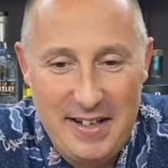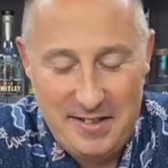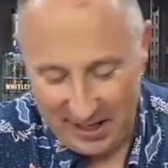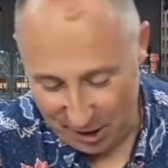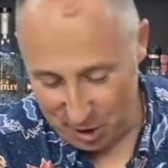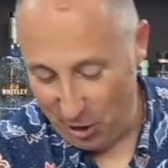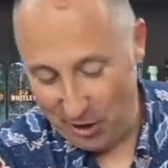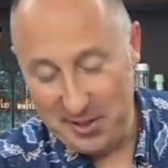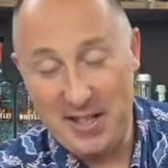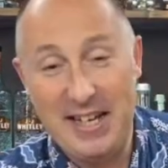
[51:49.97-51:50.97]
Tish,
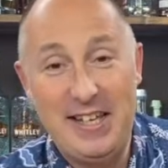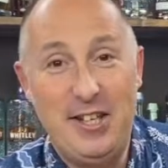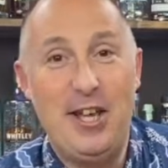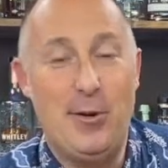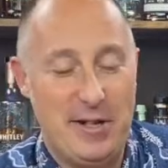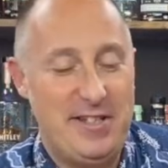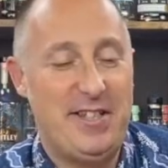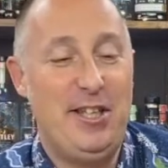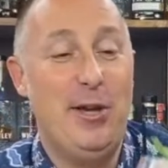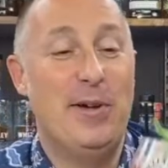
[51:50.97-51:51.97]
honestly, you
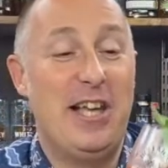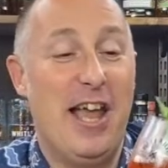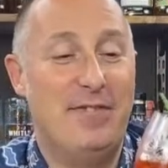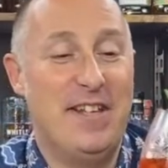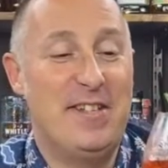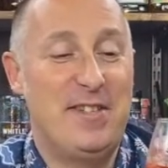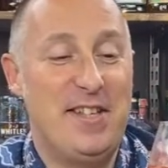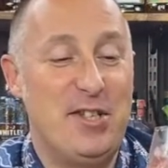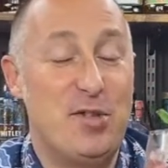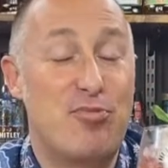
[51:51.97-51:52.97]
would love this.
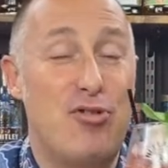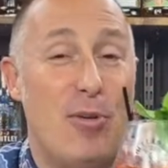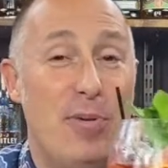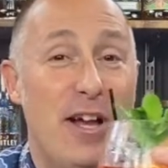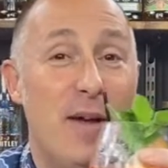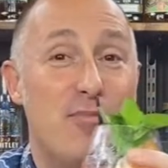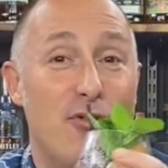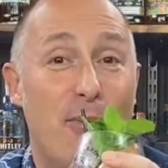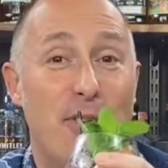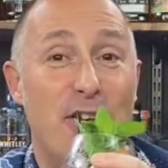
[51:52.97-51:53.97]
This is proper,
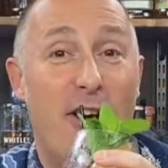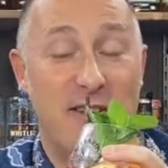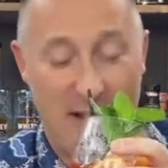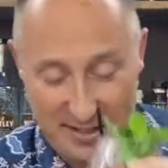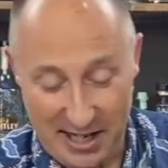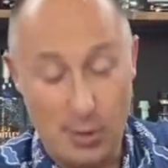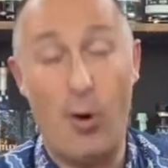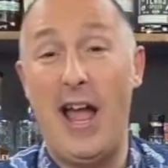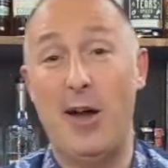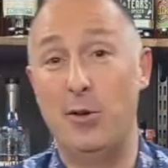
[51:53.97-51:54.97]
proper nice. I tell you
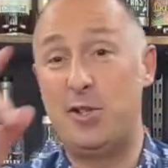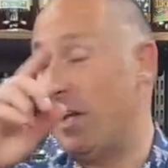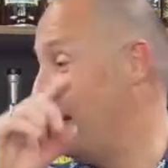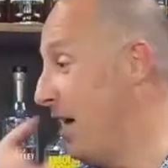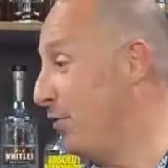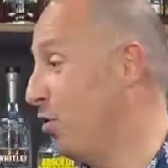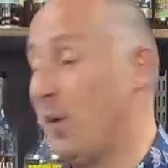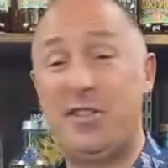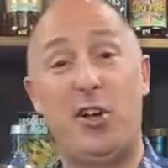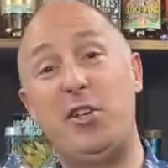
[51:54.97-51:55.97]
what else, another
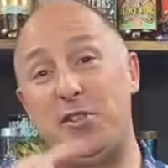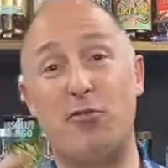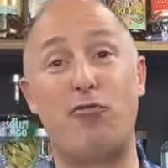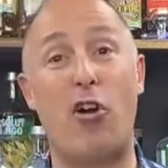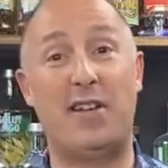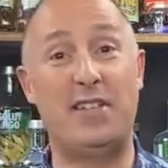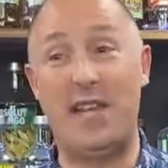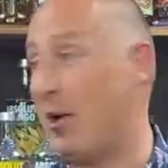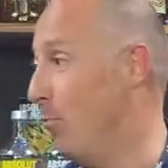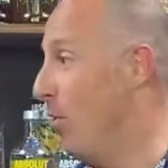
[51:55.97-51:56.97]
twist. I used to rock
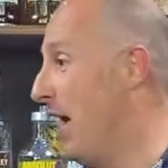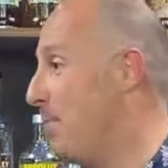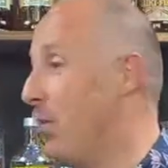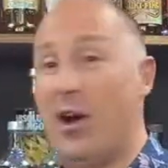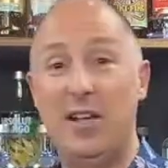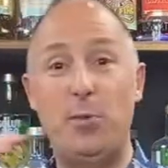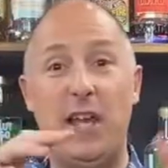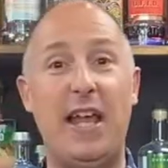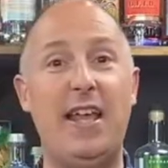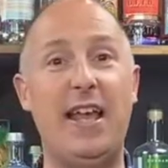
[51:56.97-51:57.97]
this out on my hen parties
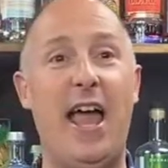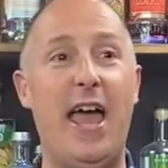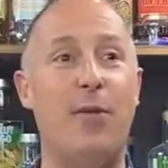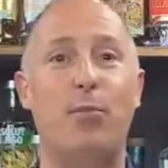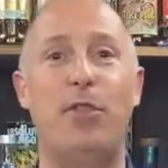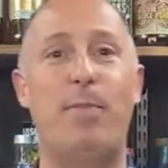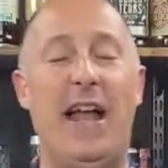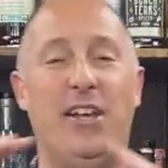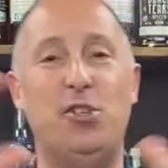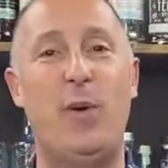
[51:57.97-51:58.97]
when they, the
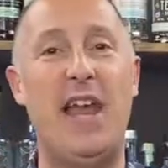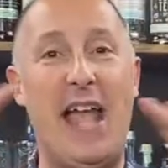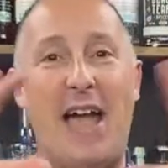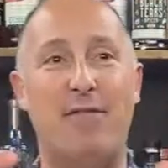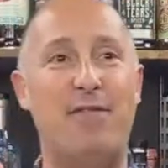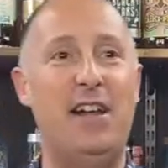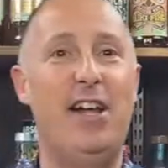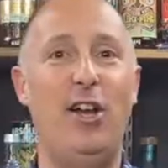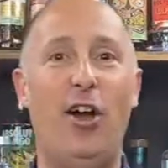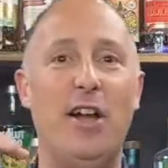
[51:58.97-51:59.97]
package, when they have
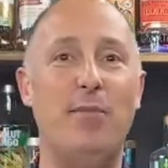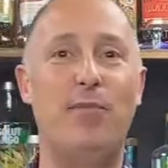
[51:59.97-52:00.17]
like